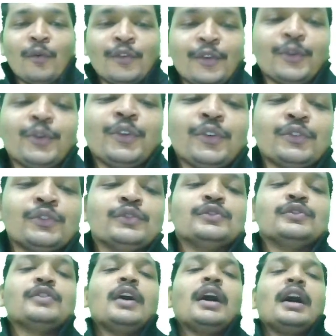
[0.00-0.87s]
do
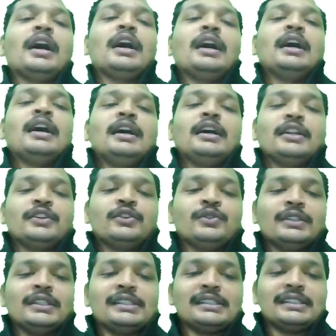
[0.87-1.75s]
you do
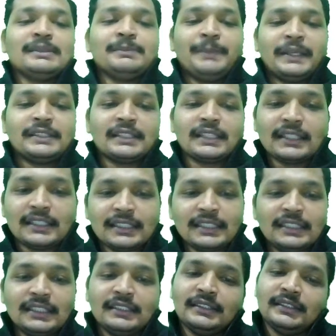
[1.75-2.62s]
this?
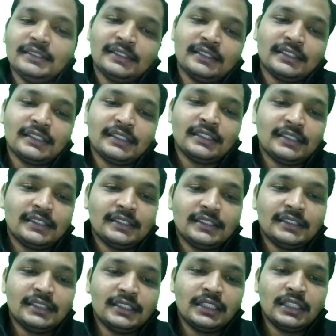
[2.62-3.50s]
Basically,
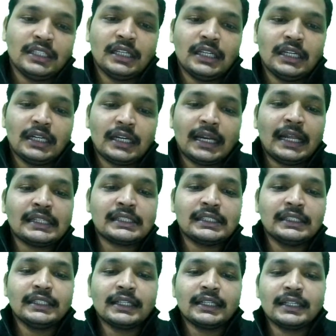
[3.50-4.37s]

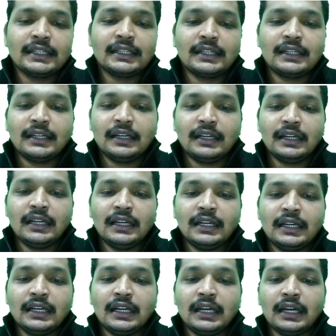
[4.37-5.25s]
translate it
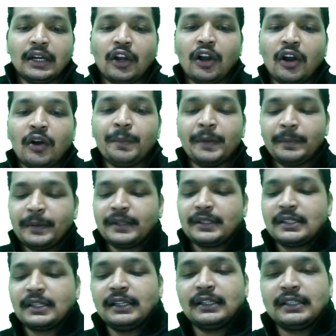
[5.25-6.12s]
and copy
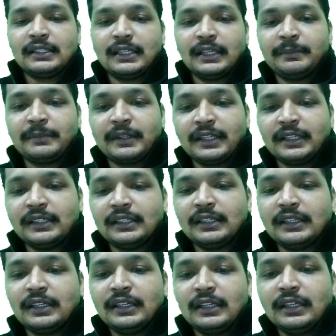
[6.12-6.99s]
paste the same thing.
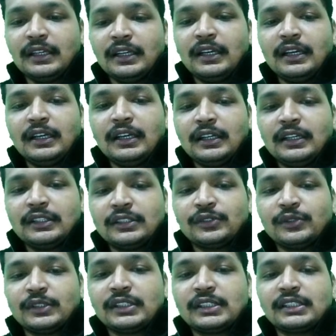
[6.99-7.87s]

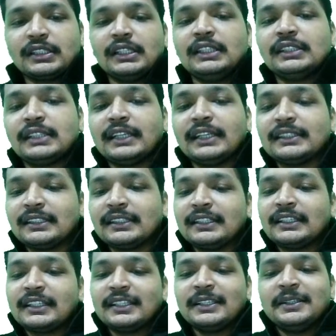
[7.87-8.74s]
So it's E sine
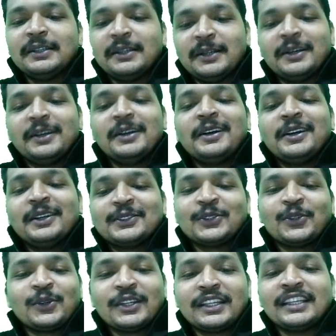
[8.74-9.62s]
30.
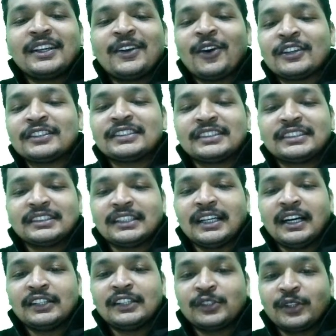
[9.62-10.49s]
So E cos,
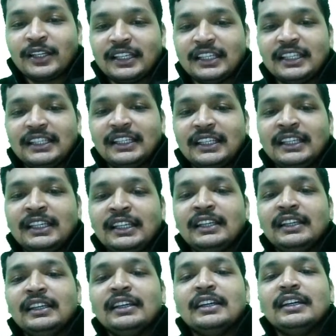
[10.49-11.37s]

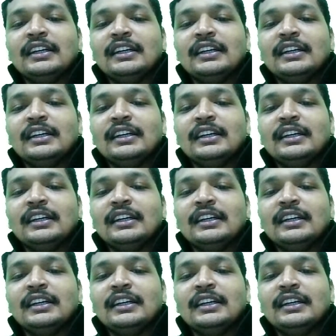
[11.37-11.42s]
E,